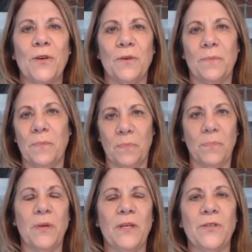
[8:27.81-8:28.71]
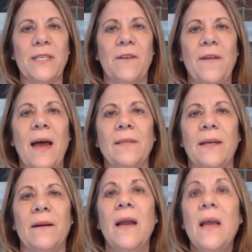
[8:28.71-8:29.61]
when you're putting yourself
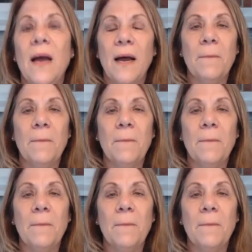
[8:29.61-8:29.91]
out there.